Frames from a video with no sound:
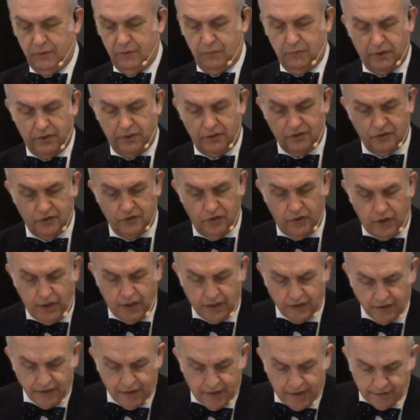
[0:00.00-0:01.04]
and the words
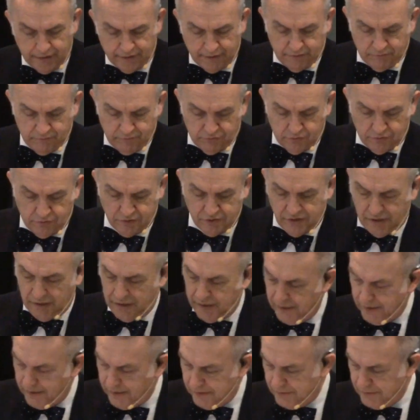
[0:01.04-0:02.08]
not yet in verse
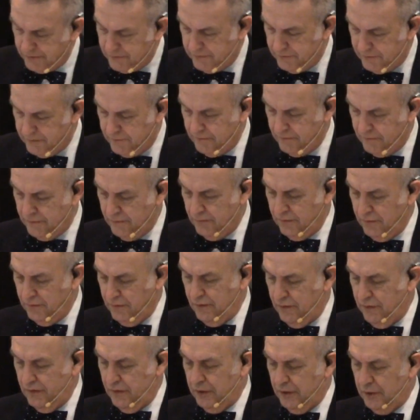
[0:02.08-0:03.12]
8,
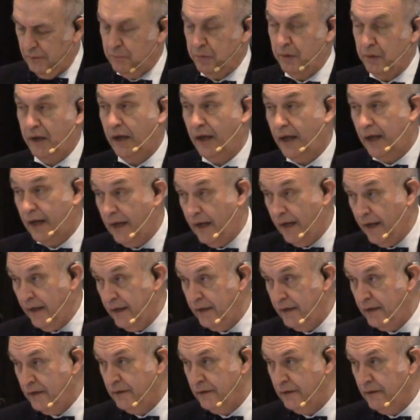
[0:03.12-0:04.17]

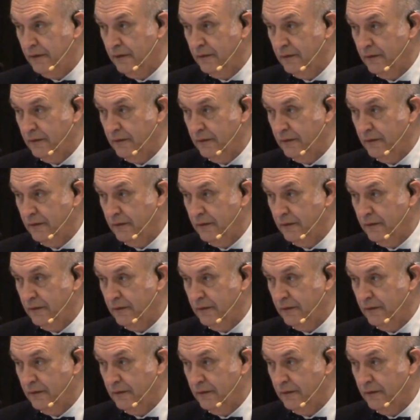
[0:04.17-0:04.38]
imply,